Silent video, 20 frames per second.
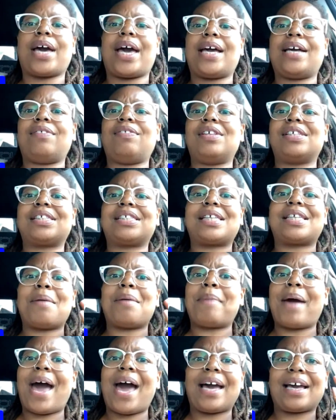okay, and then
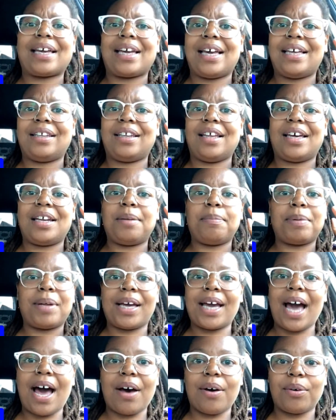step back and let
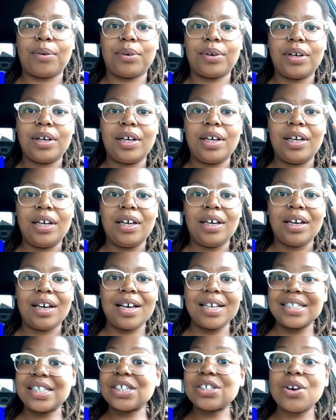it play out
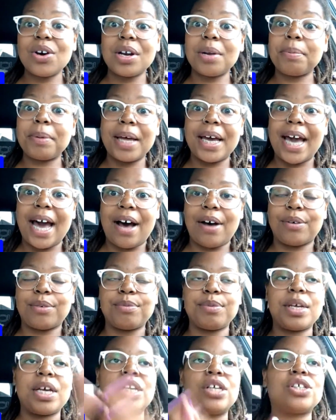because it's going to play
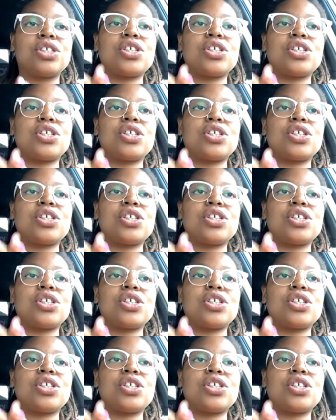out.